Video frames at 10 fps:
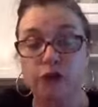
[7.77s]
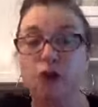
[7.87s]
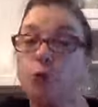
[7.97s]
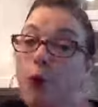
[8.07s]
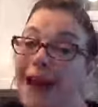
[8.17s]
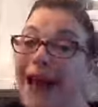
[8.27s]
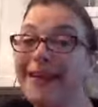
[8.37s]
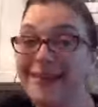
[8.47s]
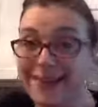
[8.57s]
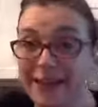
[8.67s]
So what
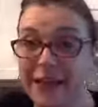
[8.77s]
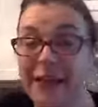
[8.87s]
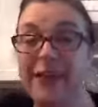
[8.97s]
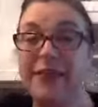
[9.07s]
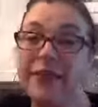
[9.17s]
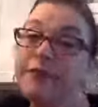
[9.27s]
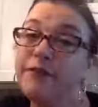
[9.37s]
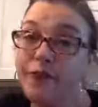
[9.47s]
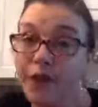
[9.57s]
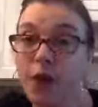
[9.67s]
I did in this
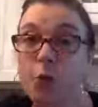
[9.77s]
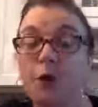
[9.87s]
video